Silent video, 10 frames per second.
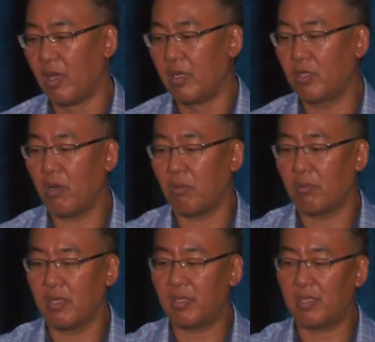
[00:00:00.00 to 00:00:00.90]
So
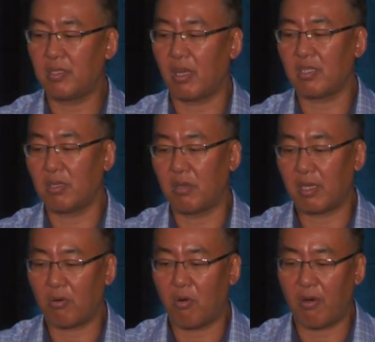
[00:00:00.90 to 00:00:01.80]
this is also
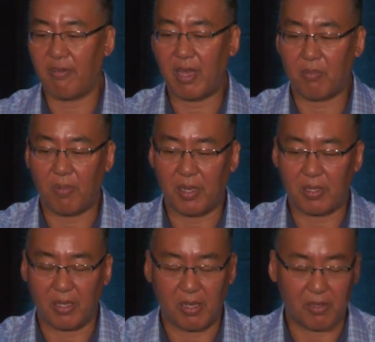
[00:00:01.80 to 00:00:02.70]
Dr. Horvath, but
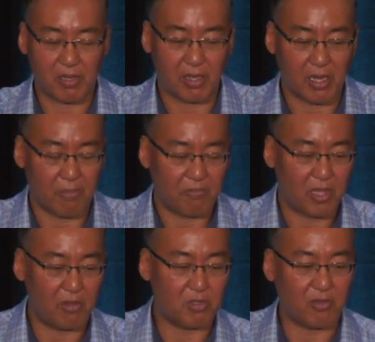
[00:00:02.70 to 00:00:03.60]

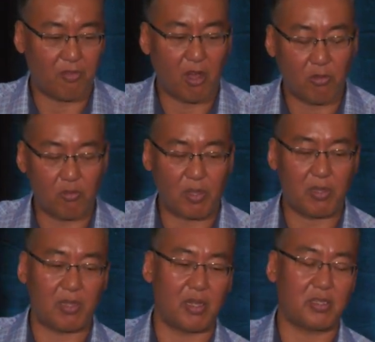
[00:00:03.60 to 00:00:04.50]
he was involved with
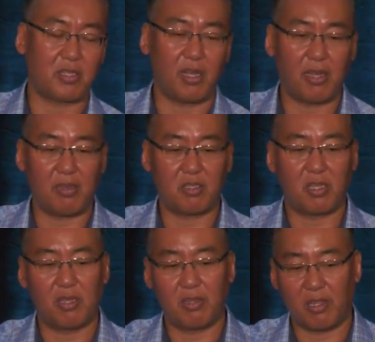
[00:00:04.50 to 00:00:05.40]
studies.
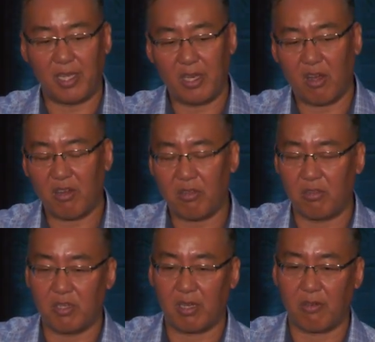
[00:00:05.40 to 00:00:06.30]
The lead author
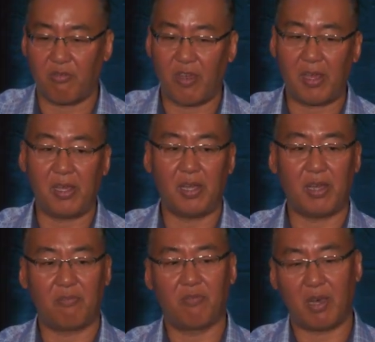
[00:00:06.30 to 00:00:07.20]
is Dr. Fahey.
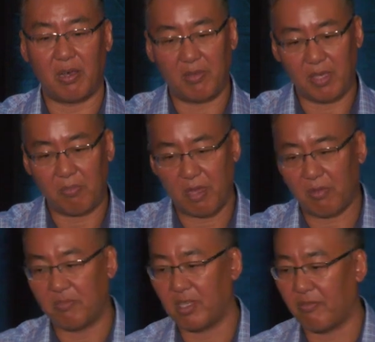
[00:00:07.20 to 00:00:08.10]
I emailed
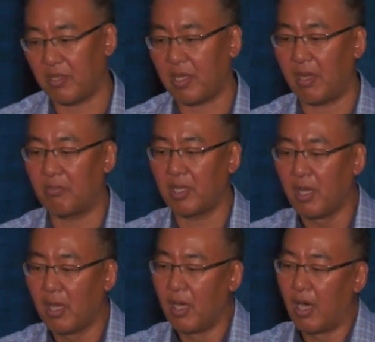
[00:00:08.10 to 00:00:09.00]
him several times.
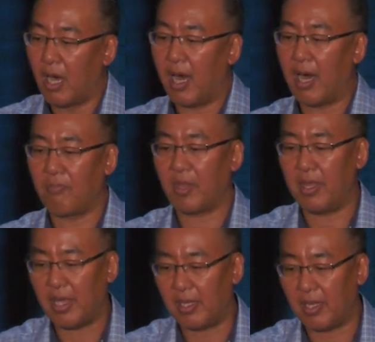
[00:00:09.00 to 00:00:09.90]

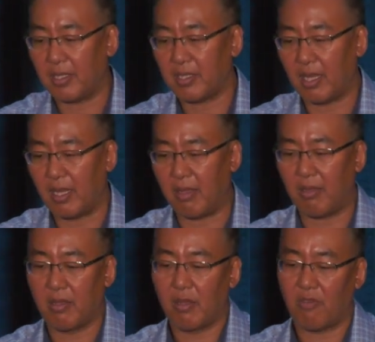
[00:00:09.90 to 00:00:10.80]
And they did a study
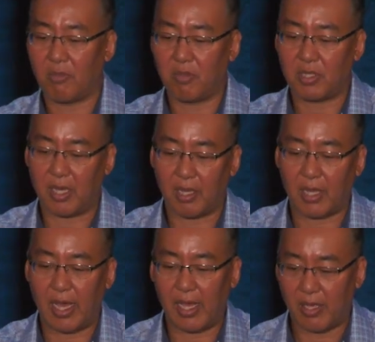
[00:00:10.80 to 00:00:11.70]
from
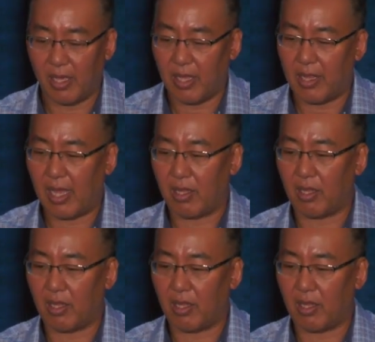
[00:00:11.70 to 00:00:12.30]
UCLA that